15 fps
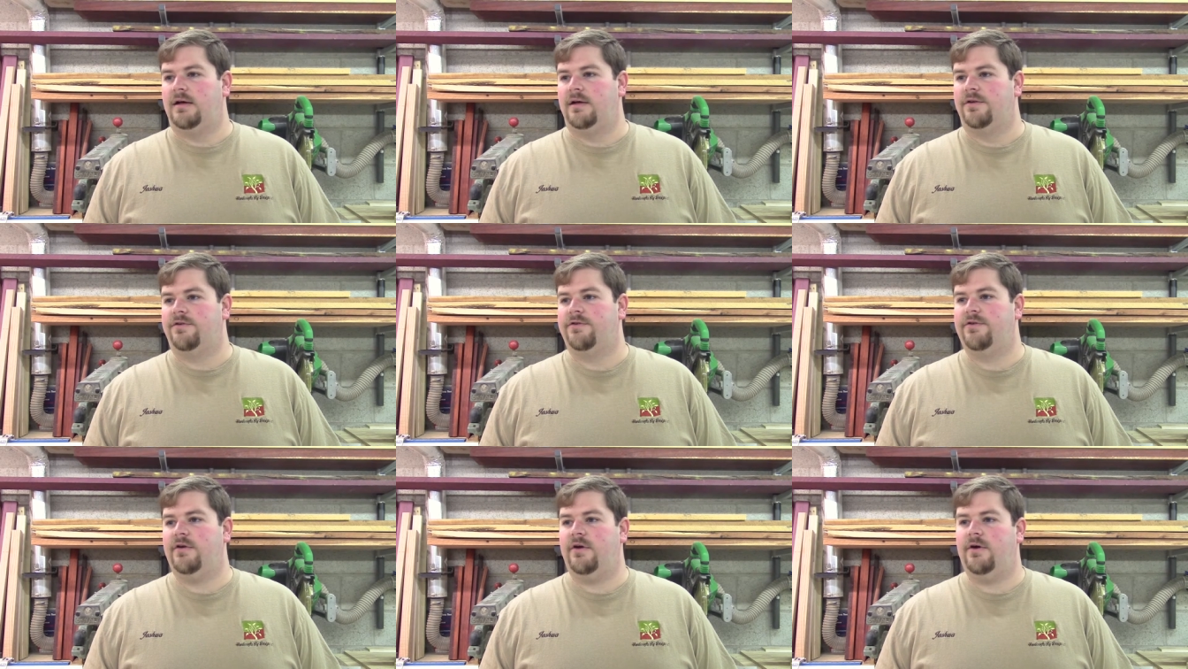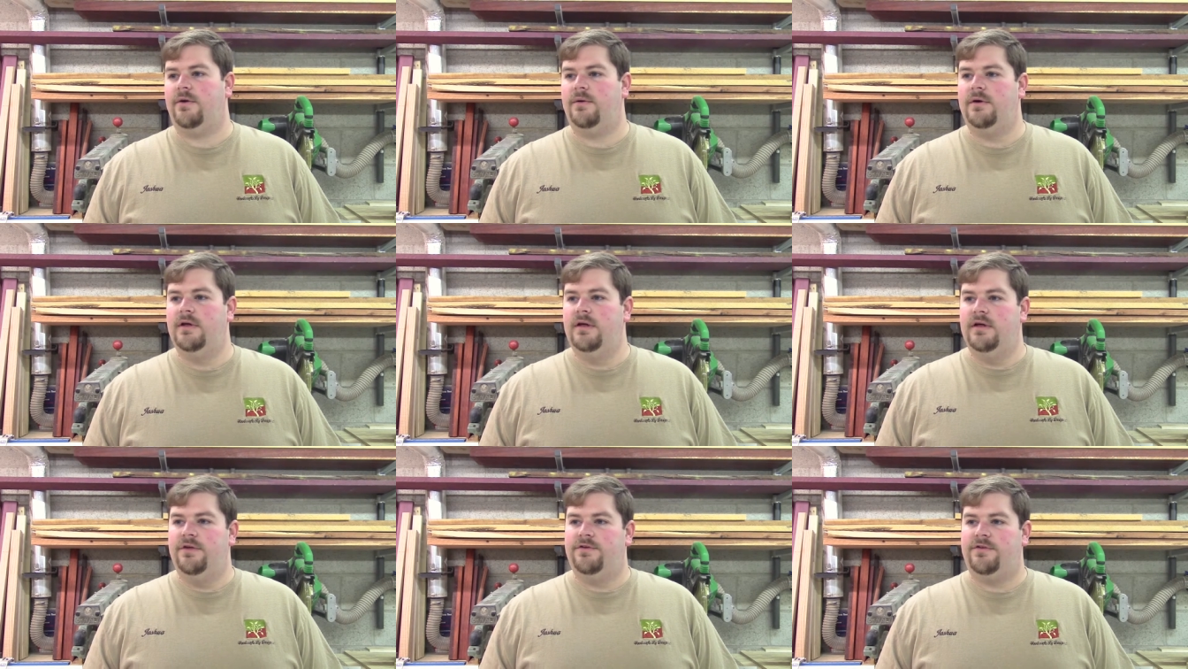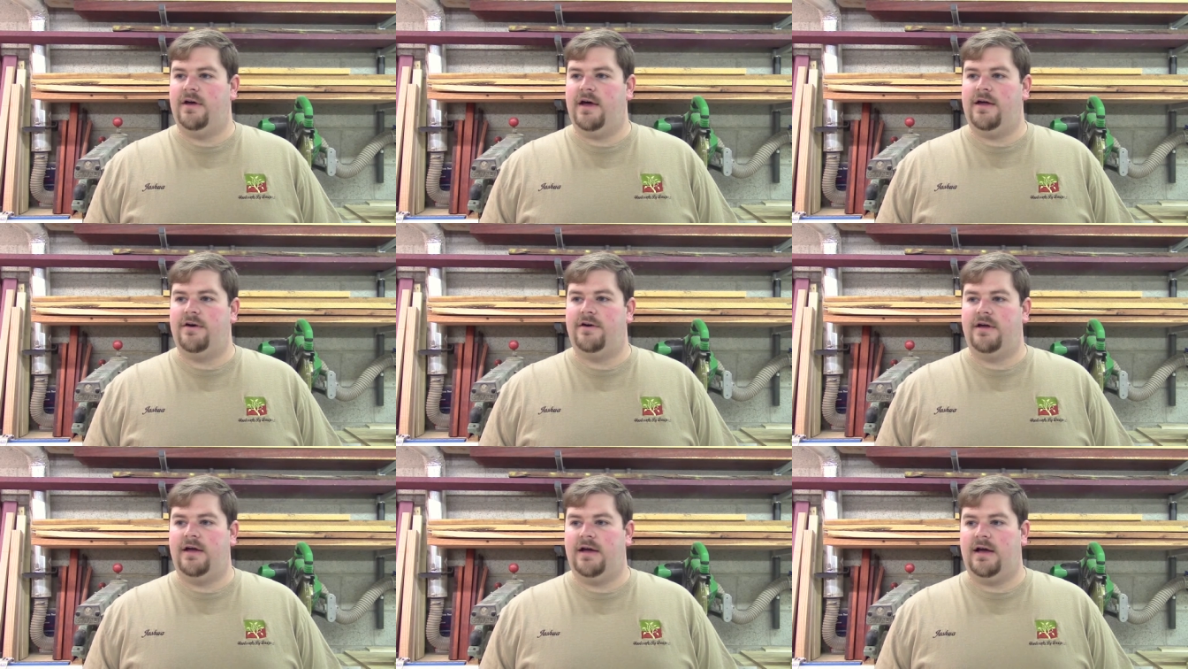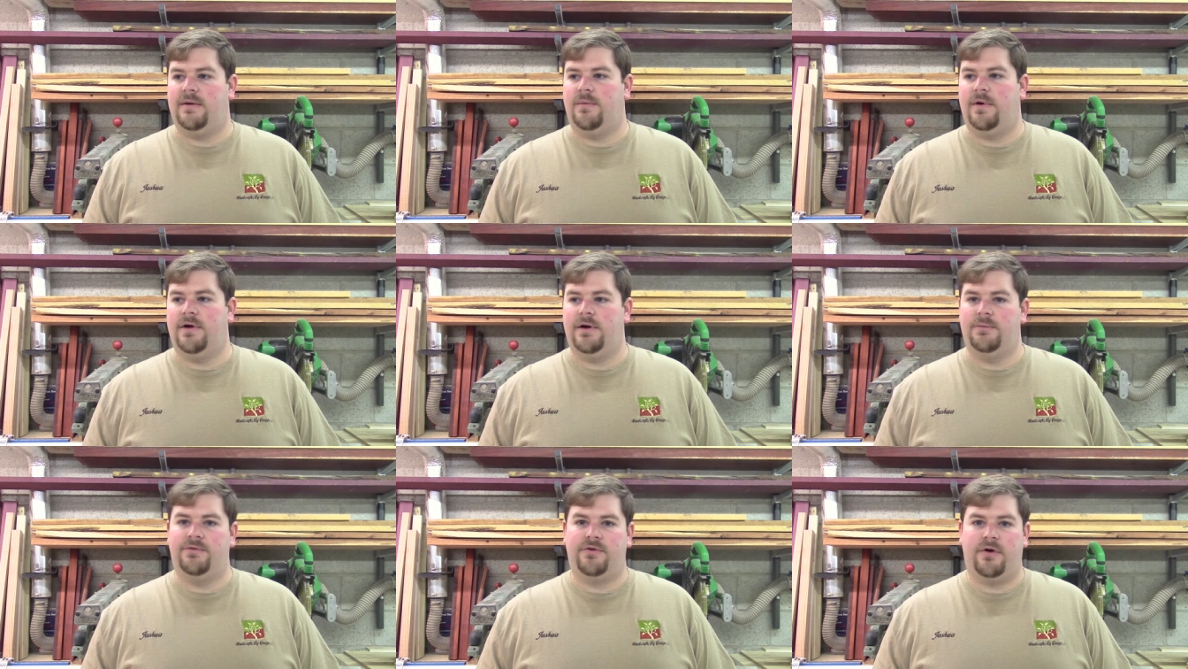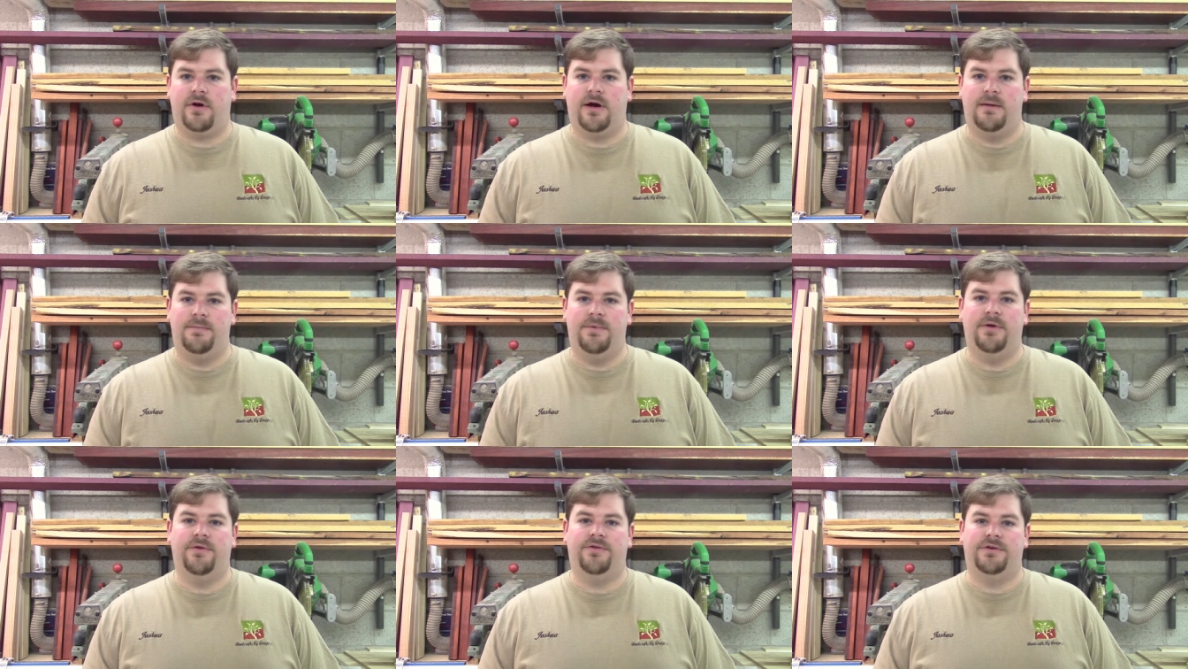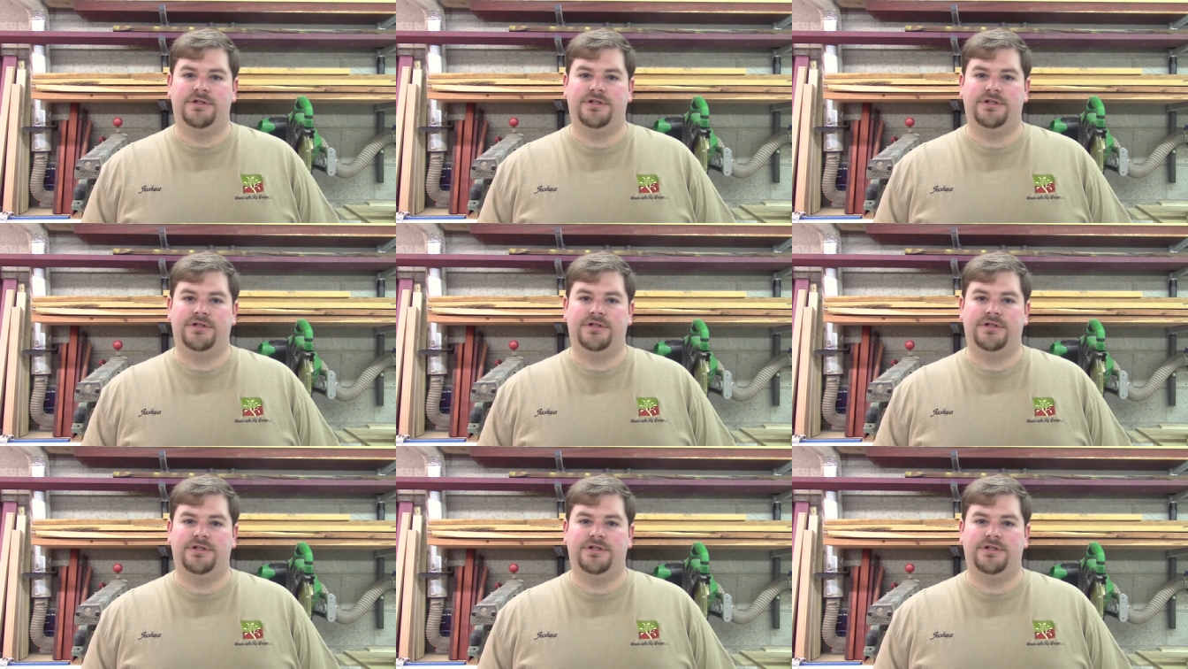So Saturday I built a